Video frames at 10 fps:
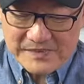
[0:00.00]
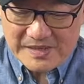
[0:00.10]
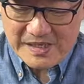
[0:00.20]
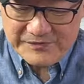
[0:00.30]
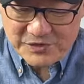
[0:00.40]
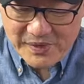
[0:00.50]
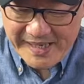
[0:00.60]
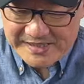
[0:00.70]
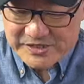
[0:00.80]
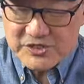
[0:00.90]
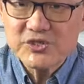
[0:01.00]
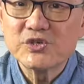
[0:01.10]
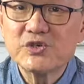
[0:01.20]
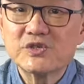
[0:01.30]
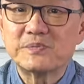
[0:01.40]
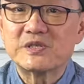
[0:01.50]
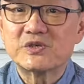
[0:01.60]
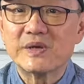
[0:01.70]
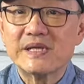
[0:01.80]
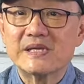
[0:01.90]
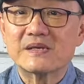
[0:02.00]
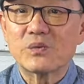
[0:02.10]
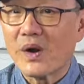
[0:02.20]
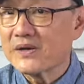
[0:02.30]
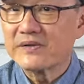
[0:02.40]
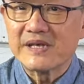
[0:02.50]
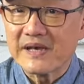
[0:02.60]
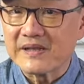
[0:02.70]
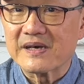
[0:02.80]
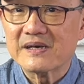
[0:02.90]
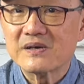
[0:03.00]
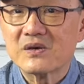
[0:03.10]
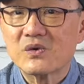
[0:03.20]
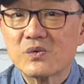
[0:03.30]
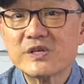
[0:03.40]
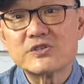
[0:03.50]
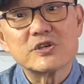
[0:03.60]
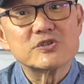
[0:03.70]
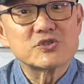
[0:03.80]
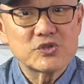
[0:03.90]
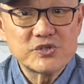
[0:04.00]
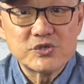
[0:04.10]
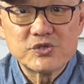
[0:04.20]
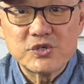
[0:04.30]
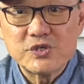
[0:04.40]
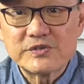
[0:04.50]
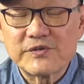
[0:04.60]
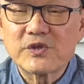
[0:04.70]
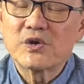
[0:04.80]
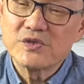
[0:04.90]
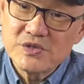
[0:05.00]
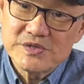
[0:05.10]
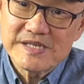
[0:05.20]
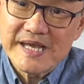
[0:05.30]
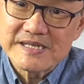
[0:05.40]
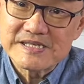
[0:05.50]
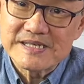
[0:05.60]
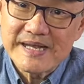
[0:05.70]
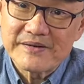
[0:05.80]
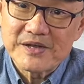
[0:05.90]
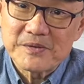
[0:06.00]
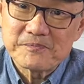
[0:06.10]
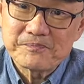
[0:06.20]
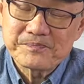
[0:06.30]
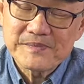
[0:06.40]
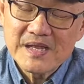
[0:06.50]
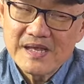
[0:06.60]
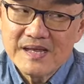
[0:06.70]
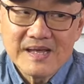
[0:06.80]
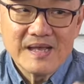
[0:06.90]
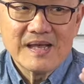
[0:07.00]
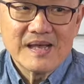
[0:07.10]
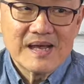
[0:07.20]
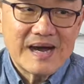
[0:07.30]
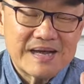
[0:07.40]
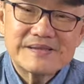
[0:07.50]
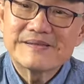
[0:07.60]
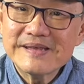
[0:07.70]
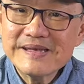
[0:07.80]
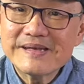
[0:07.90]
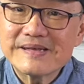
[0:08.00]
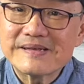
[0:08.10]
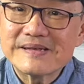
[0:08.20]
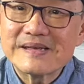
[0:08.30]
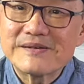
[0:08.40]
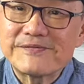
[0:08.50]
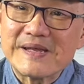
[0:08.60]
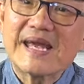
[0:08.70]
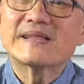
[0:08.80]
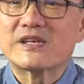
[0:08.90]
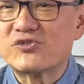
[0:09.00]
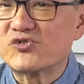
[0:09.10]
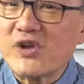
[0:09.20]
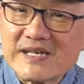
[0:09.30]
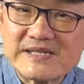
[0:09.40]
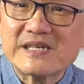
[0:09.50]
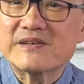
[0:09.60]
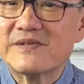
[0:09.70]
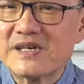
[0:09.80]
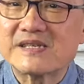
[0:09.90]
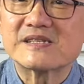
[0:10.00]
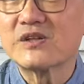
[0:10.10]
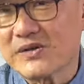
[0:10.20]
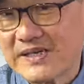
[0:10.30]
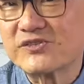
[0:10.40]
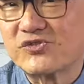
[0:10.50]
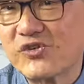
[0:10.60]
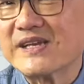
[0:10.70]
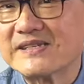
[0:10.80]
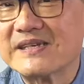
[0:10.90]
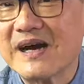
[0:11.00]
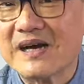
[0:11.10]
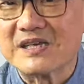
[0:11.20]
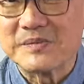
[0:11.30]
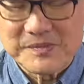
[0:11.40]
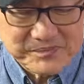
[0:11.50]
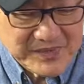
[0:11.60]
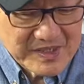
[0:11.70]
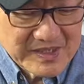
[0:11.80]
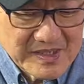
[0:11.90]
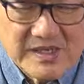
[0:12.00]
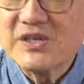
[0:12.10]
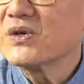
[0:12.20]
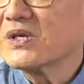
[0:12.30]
if you had to choose between one or the other, which should you choose for your use case scenario? I think forget the dressier versus not as dressy argument. You can